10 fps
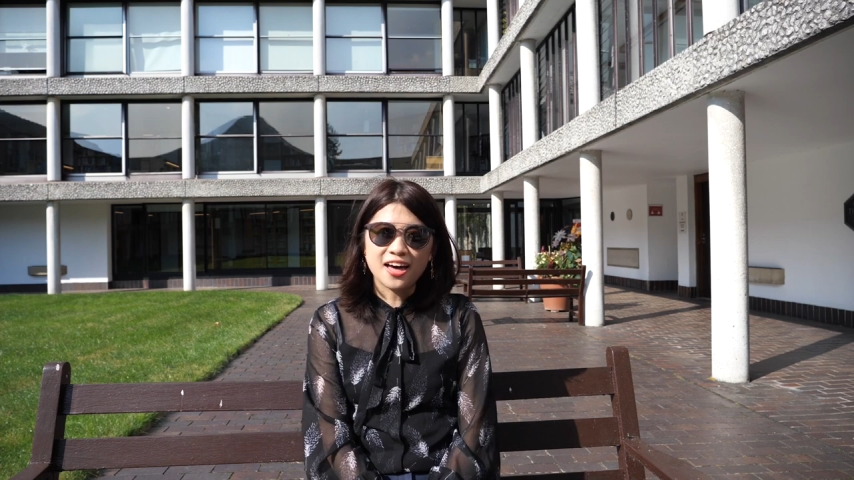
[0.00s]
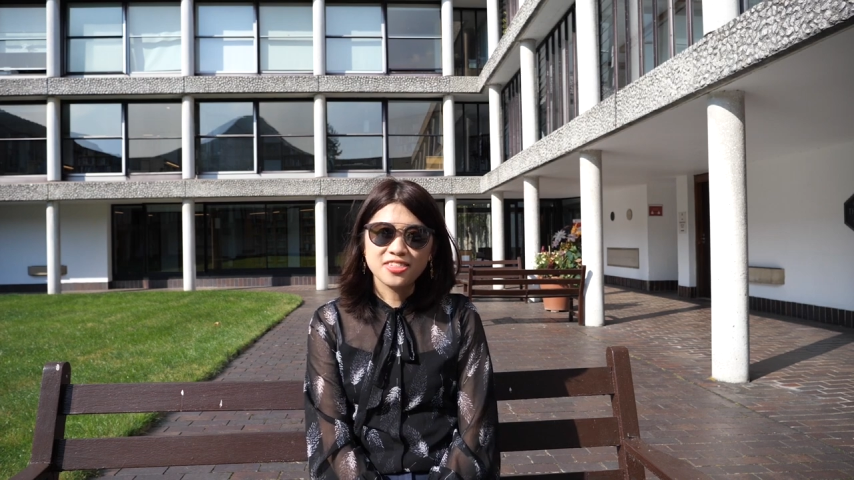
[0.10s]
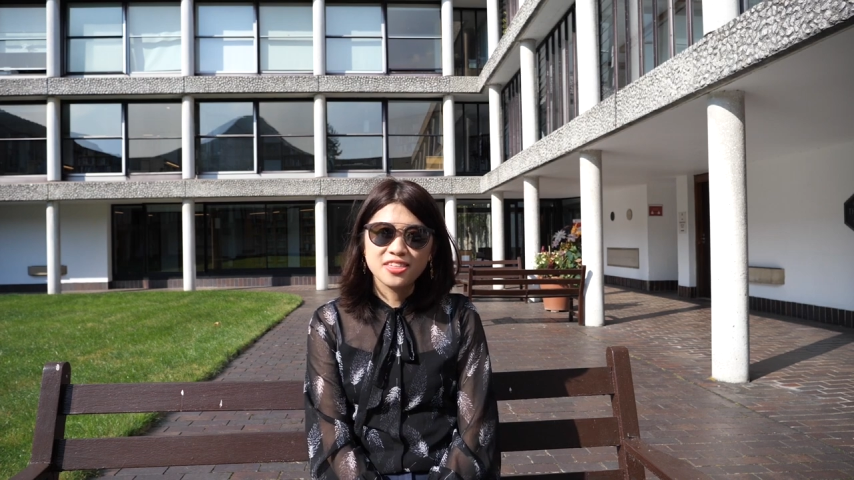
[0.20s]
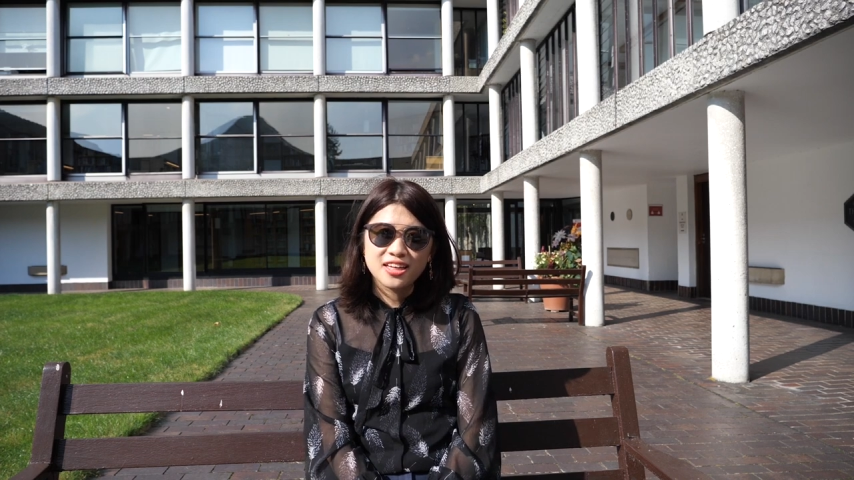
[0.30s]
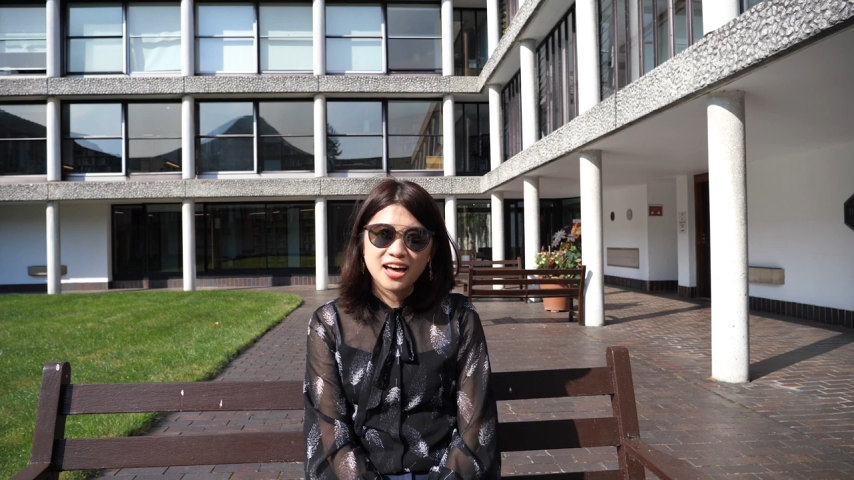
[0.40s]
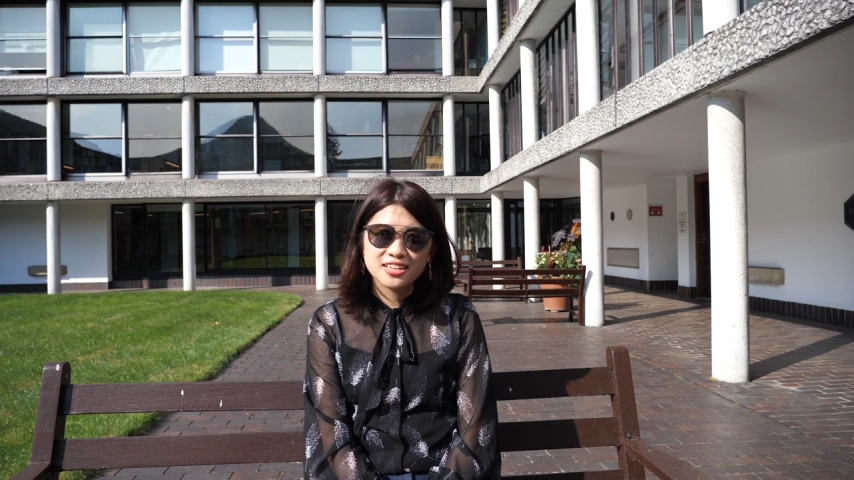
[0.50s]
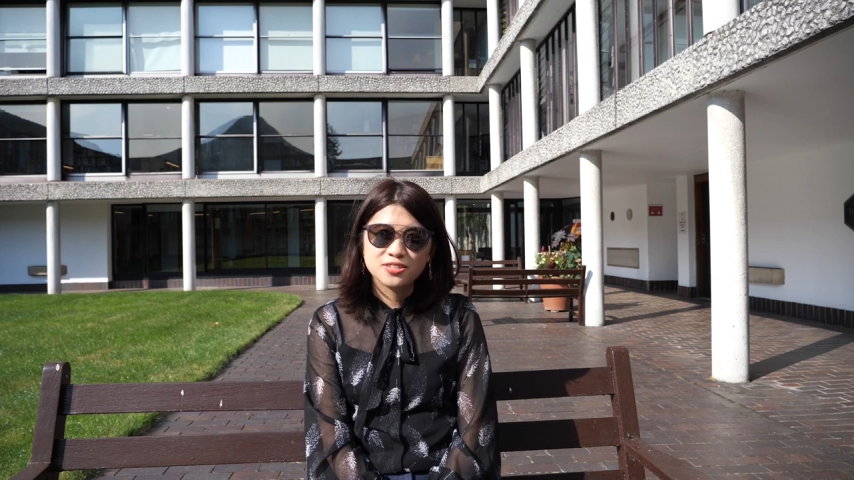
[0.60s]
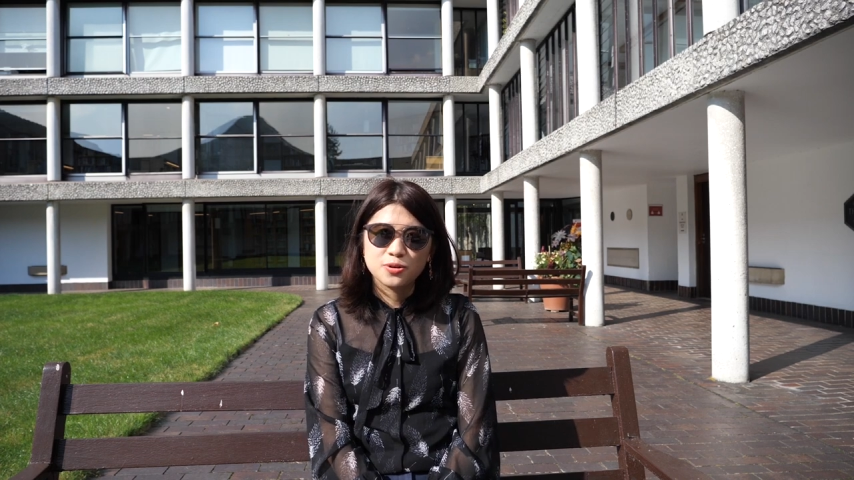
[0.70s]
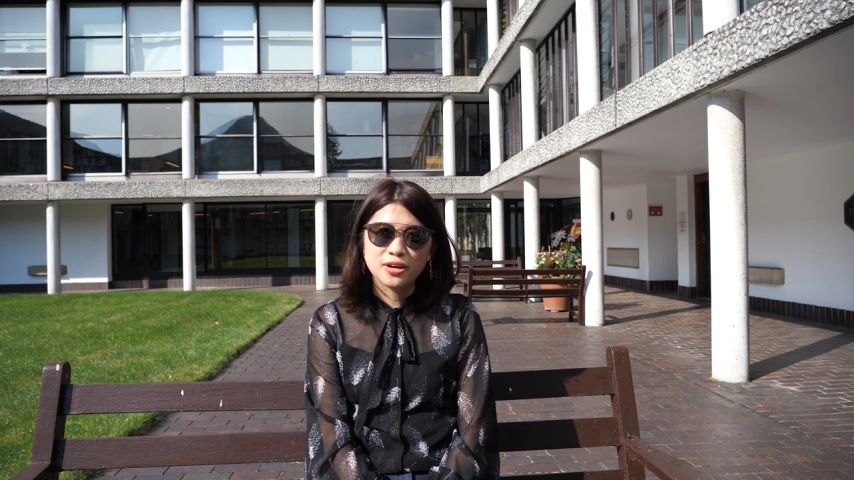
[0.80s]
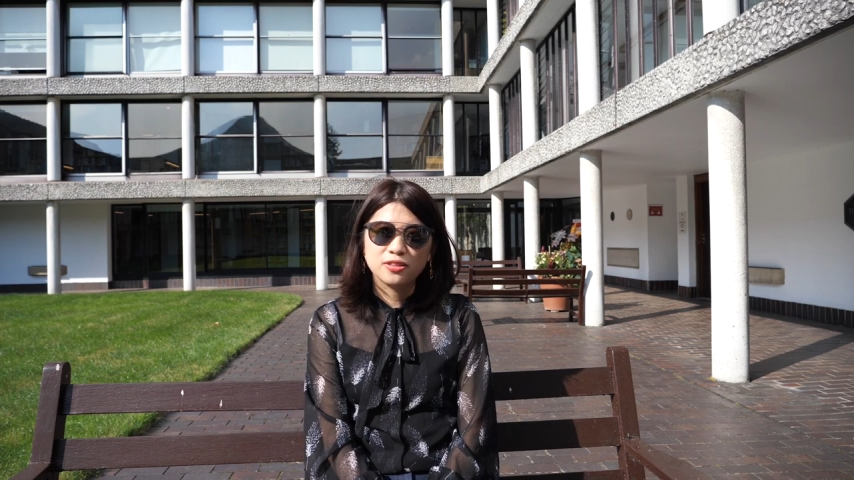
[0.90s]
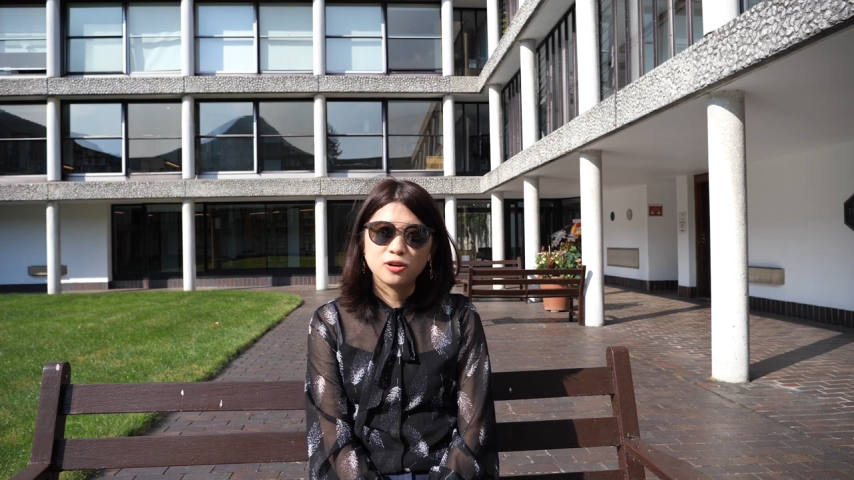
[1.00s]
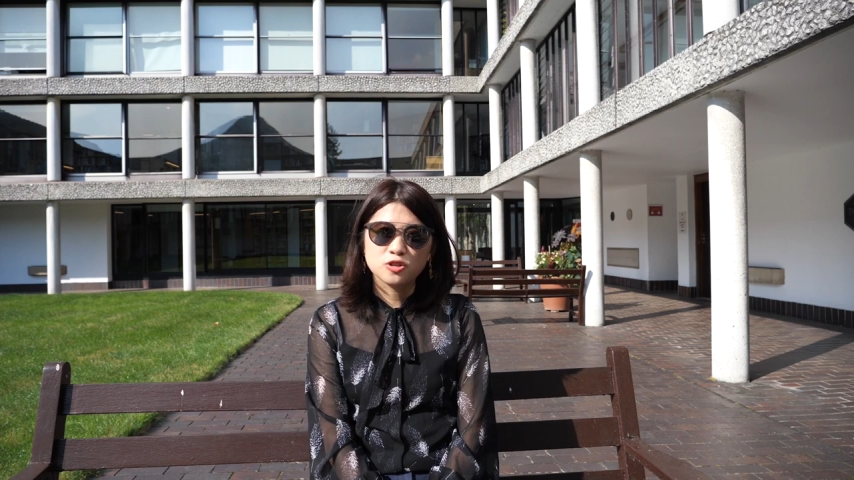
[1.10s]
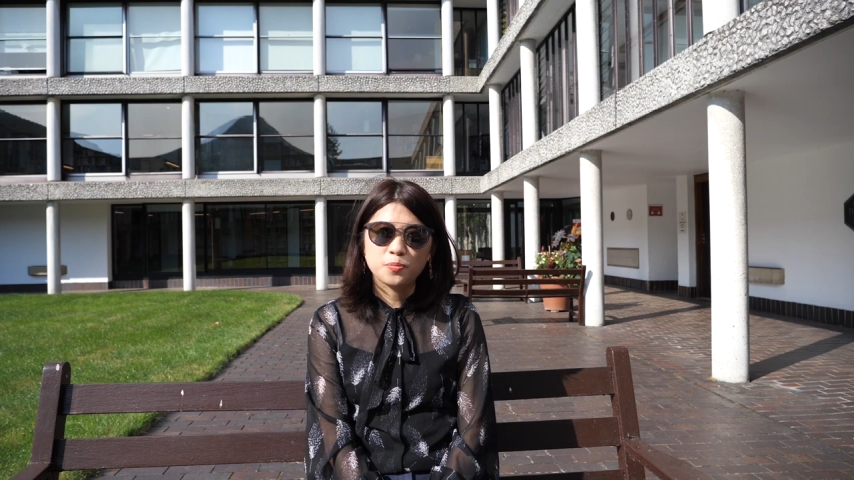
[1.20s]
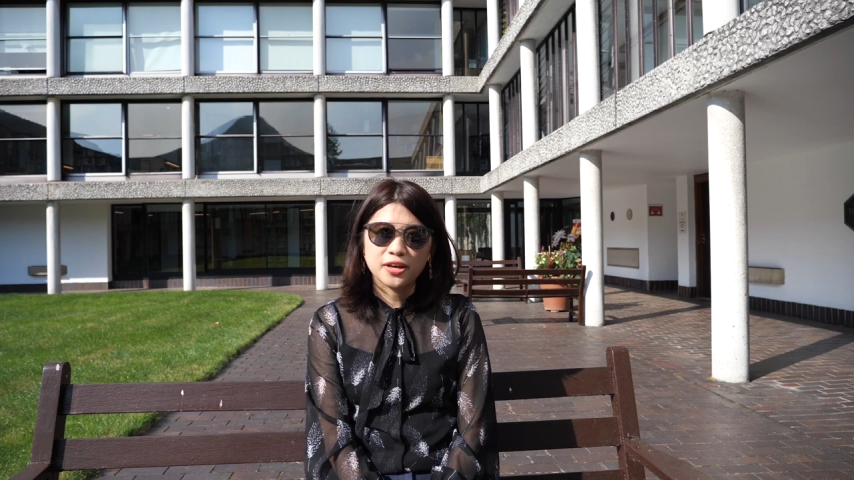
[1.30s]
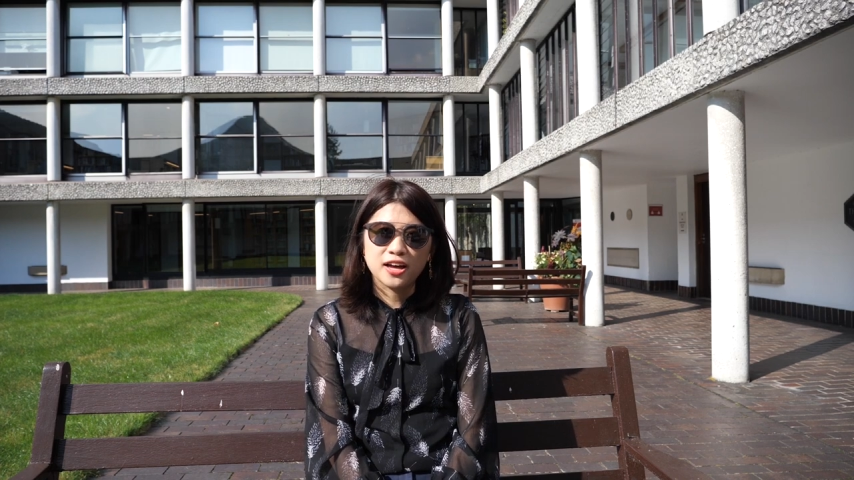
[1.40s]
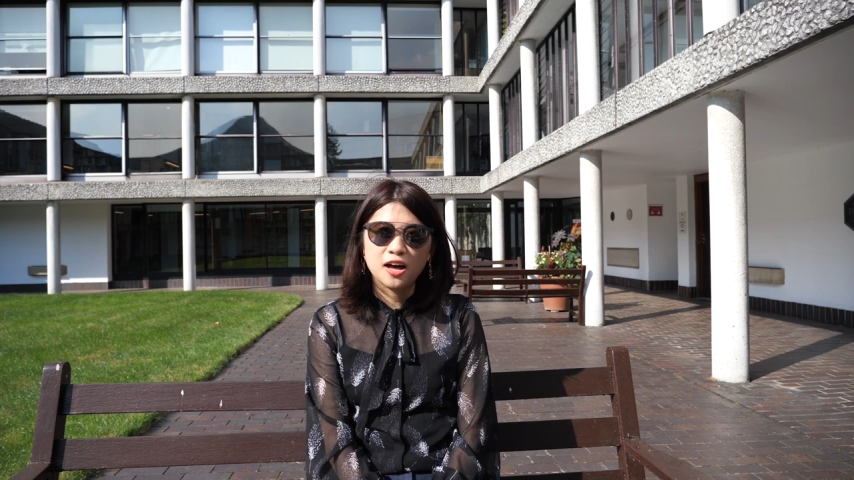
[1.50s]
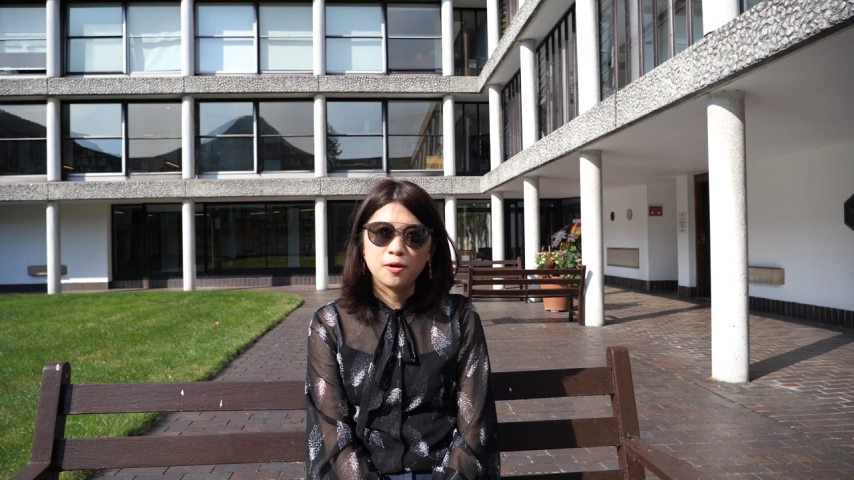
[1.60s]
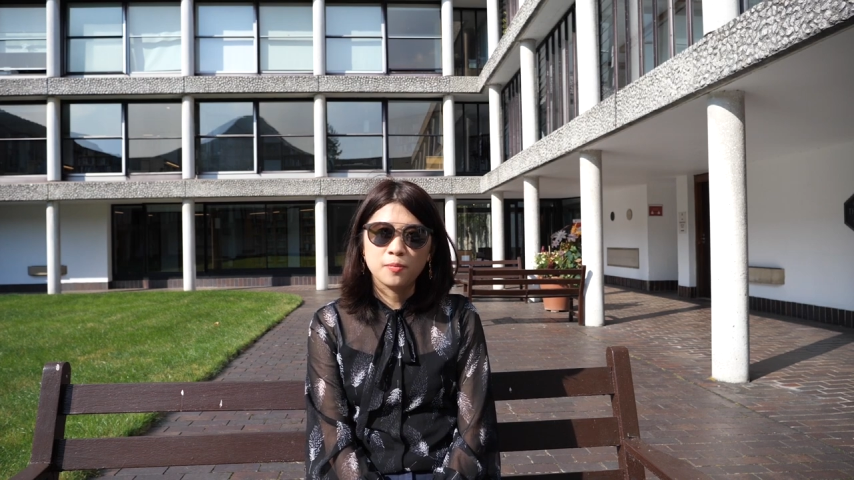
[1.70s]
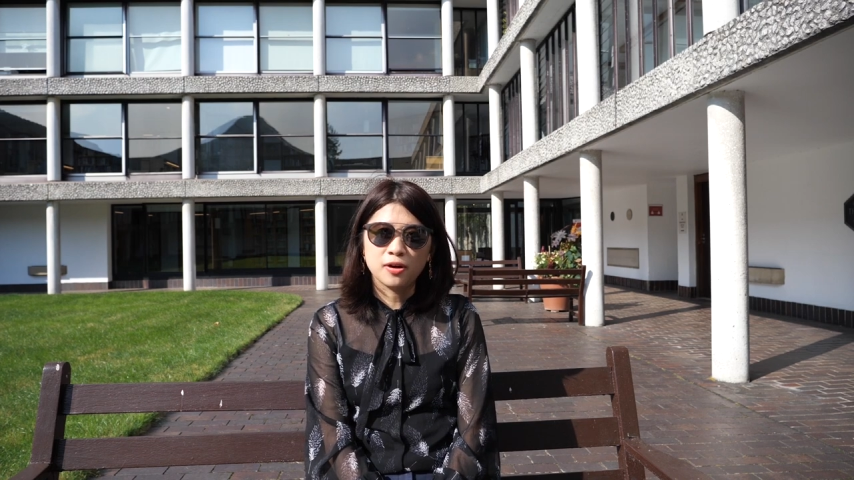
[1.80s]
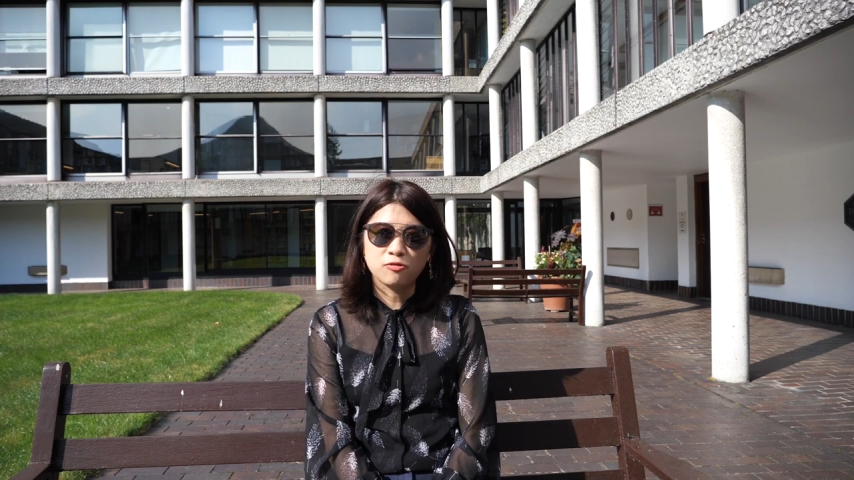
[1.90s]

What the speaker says: Other than that, you can also become